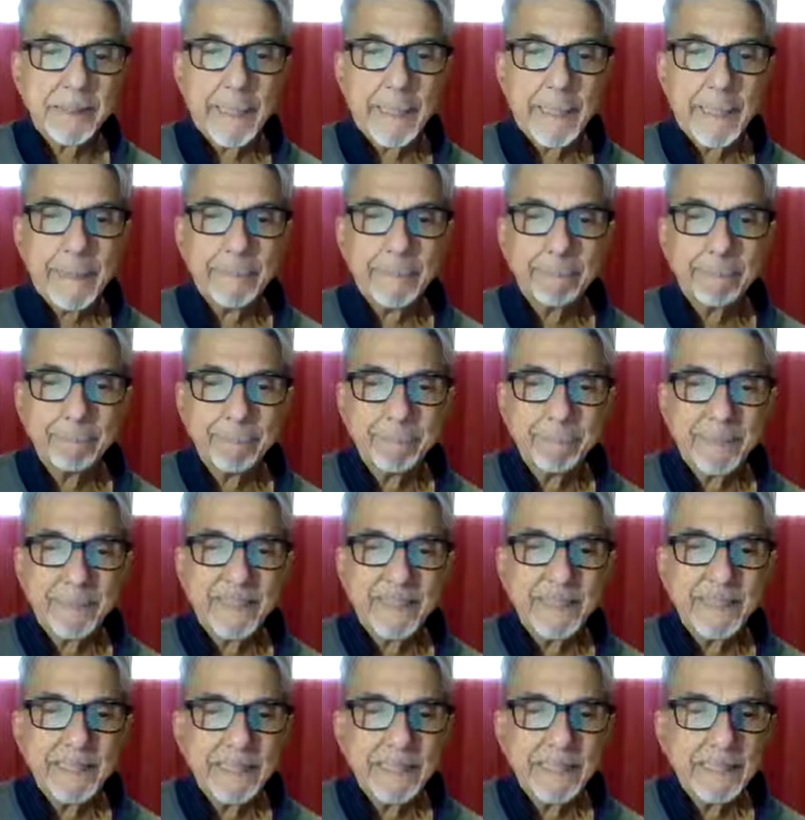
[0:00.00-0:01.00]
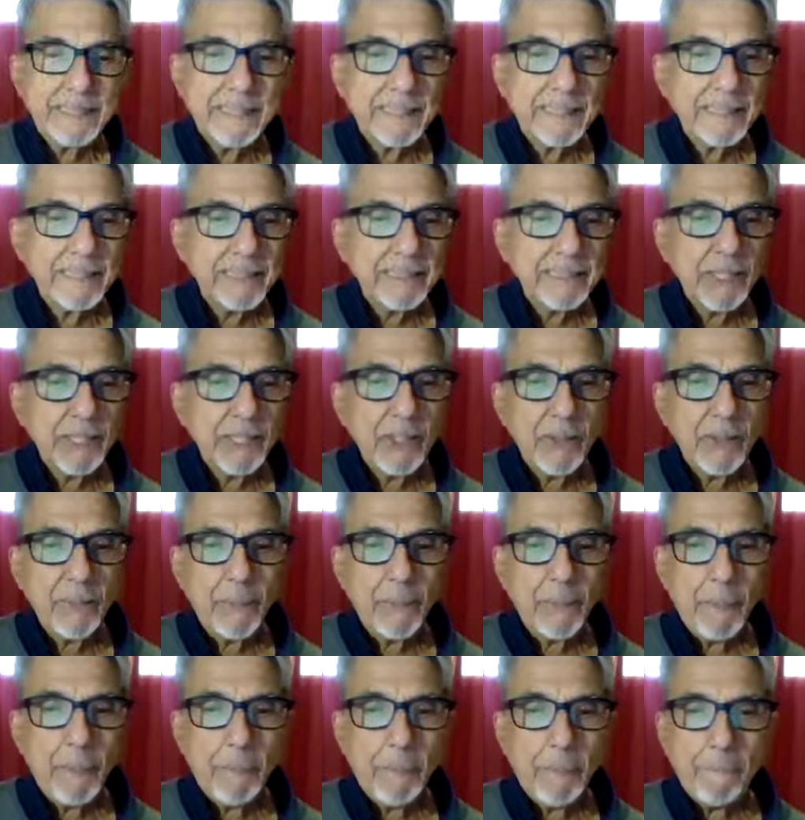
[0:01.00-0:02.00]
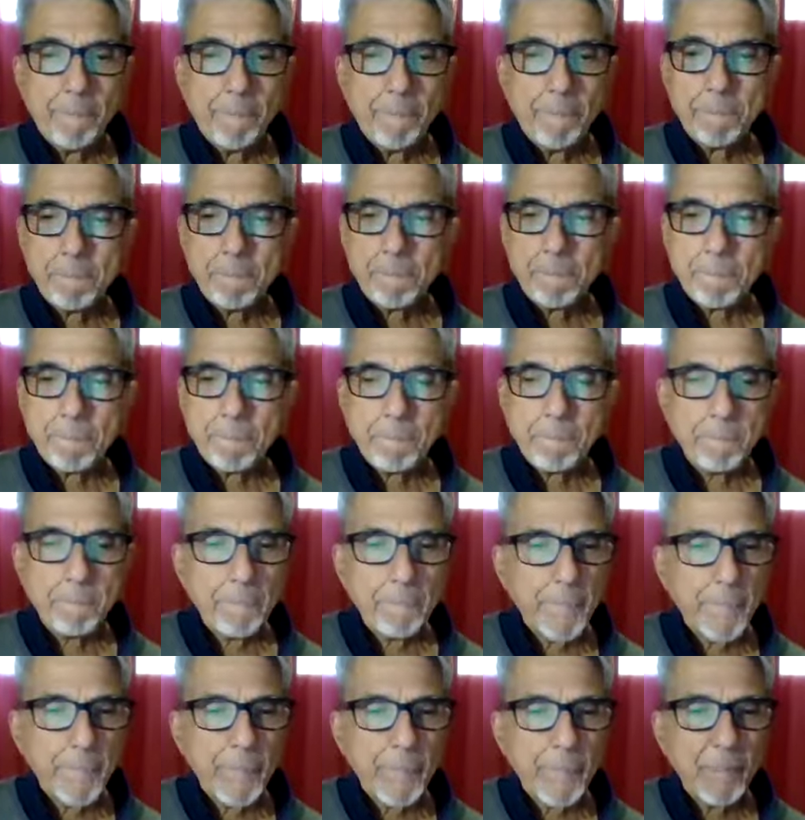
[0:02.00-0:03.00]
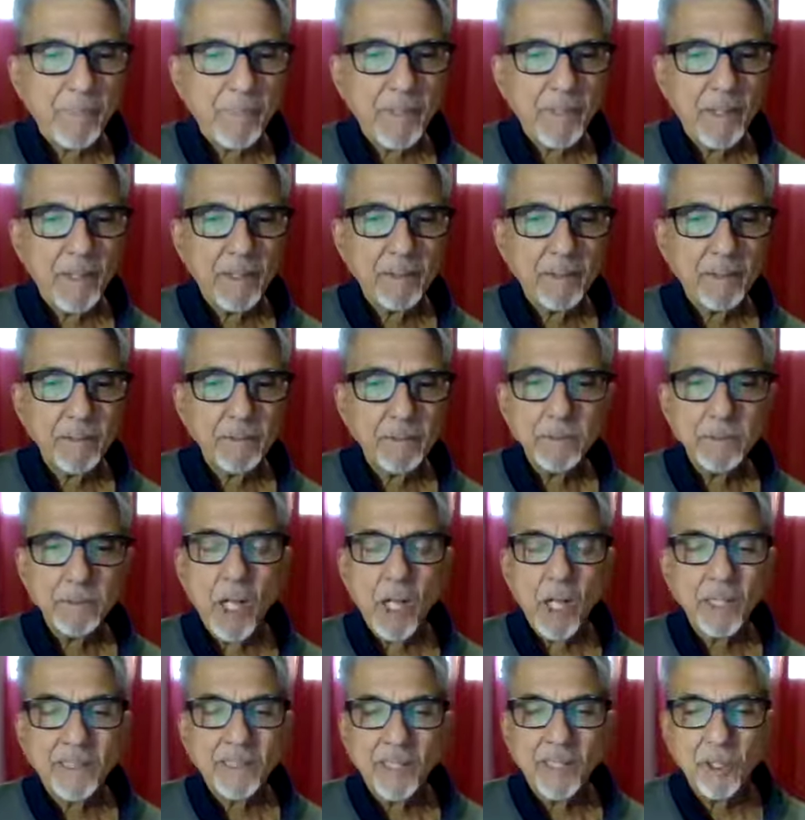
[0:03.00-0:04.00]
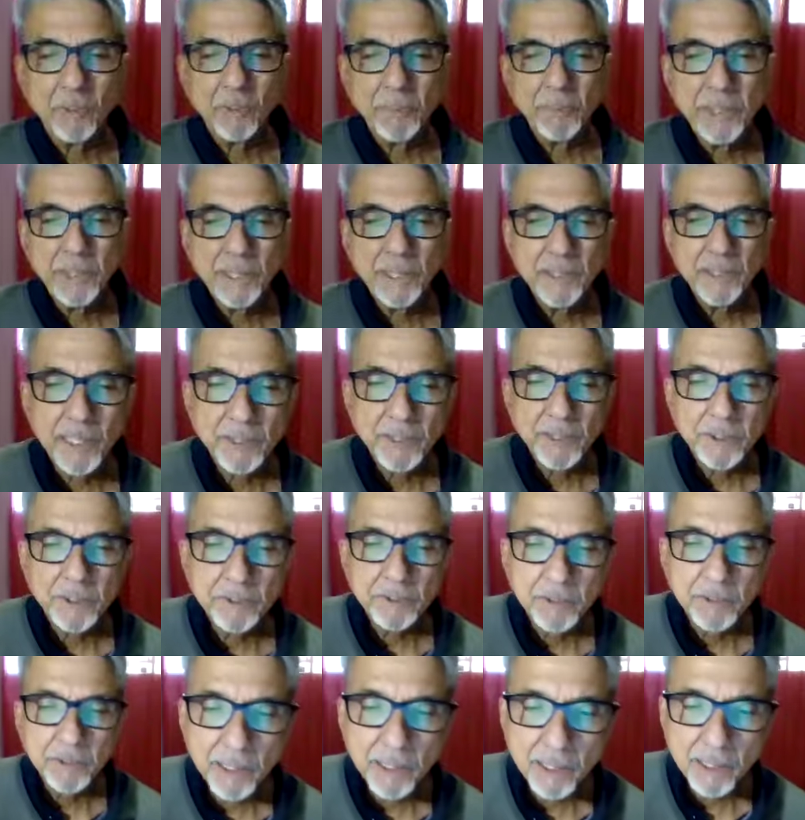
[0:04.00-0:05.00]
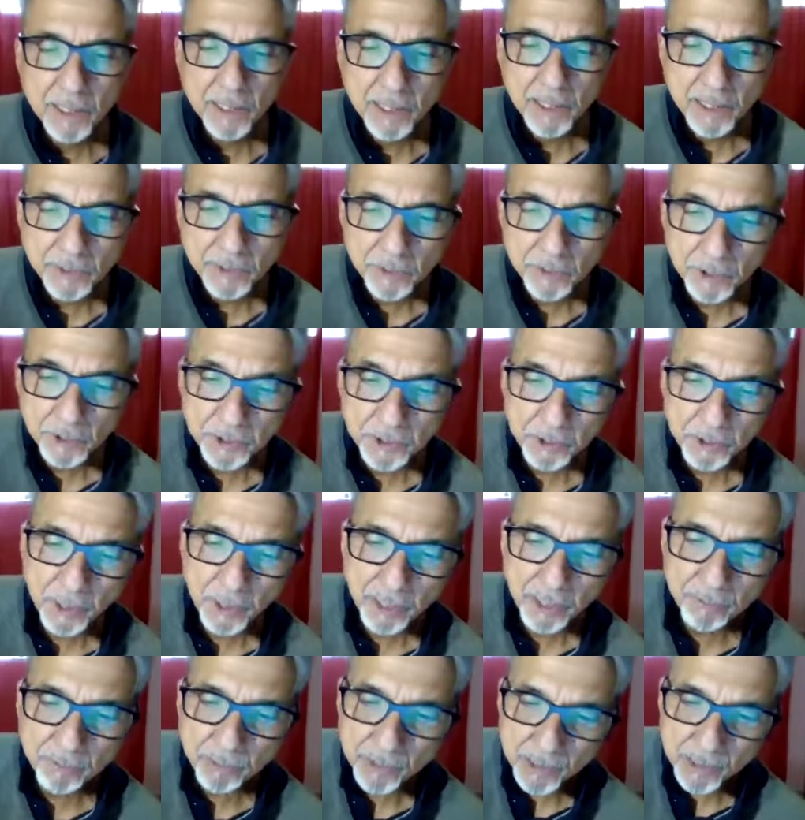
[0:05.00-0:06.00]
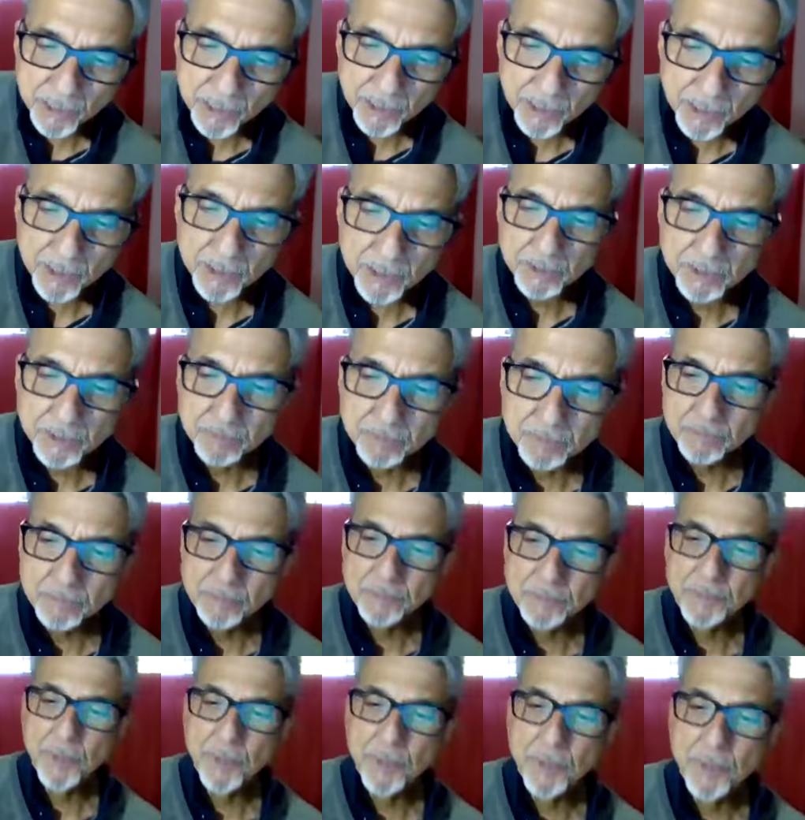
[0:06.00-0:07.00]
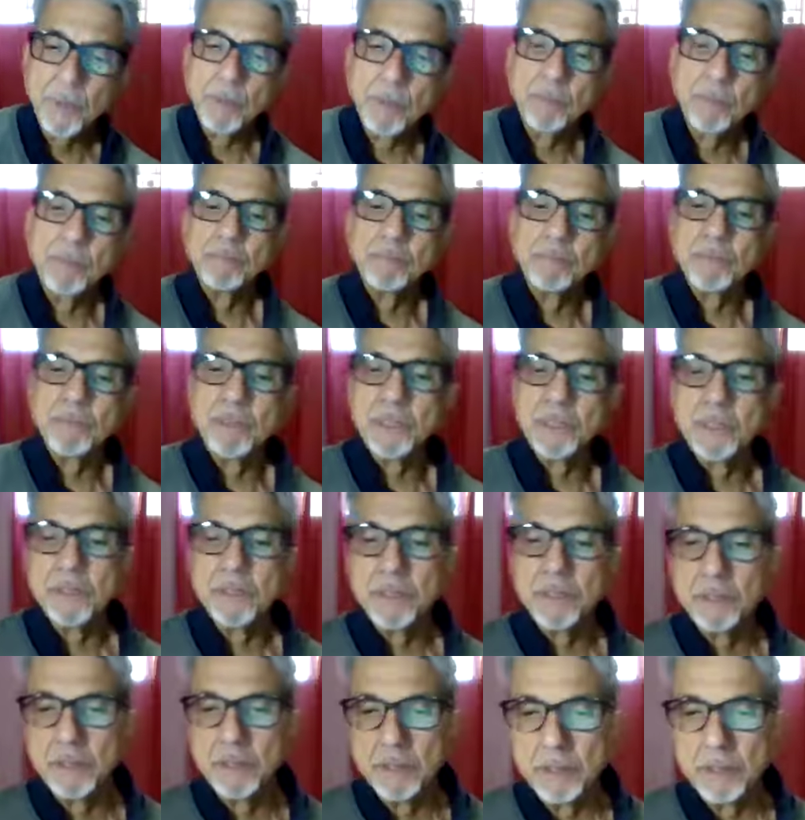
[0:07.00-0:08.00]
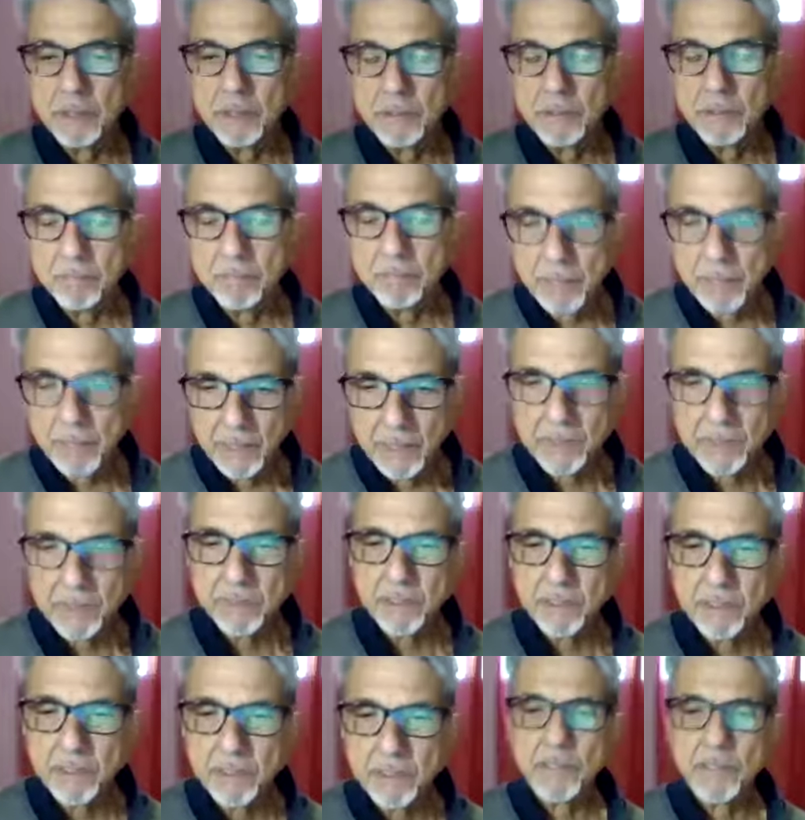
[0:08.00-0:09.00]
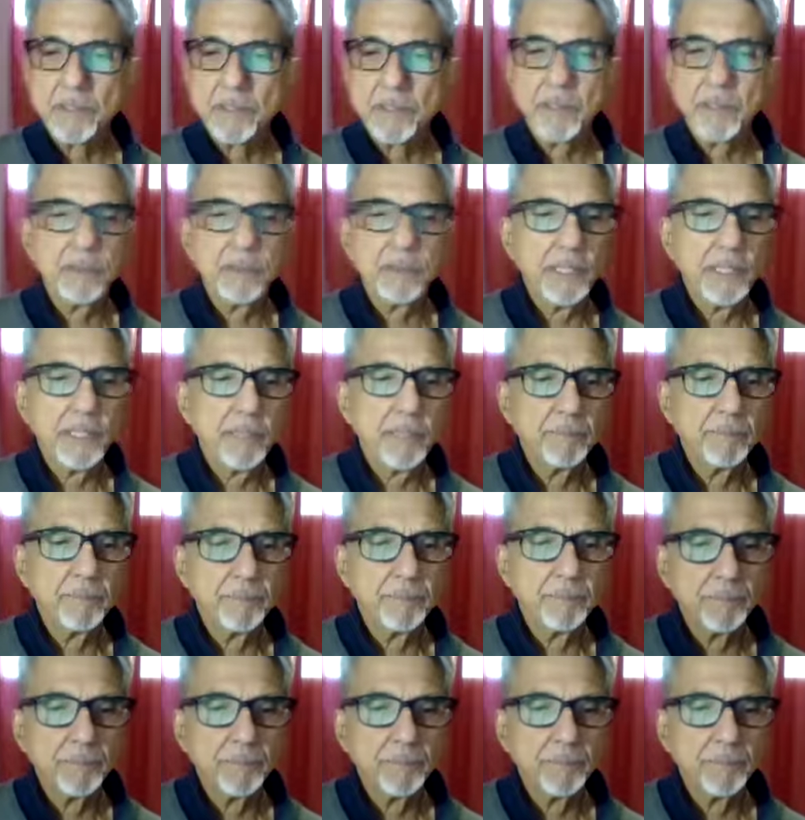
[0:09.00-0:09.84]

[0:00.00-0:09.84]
Yeah? So do not tell me that you can learn or you have learned from these other sages out there.